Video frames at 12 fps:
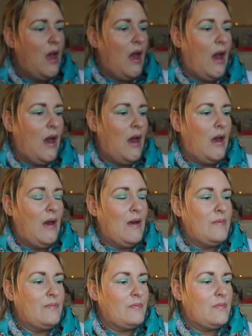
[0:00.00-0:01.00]

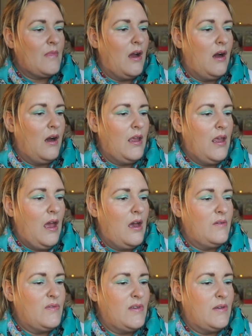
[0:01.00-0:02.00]
I
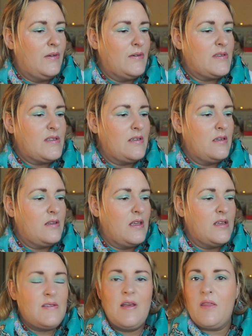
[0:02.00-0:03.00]
have used
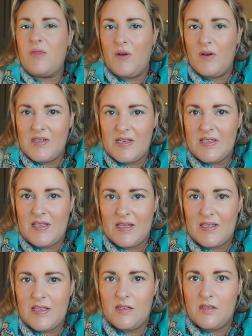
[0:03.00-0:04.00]
this
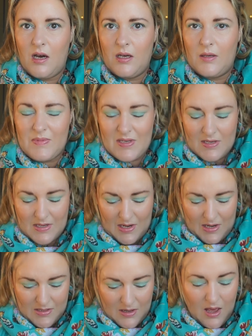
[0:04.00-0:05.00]
36 times to
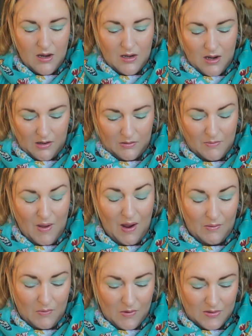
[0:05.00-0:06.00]
date. Now,
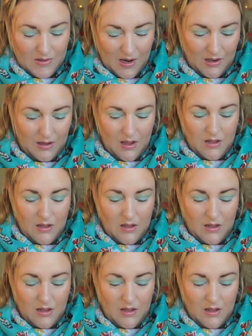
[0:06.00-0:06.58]
I won't lie,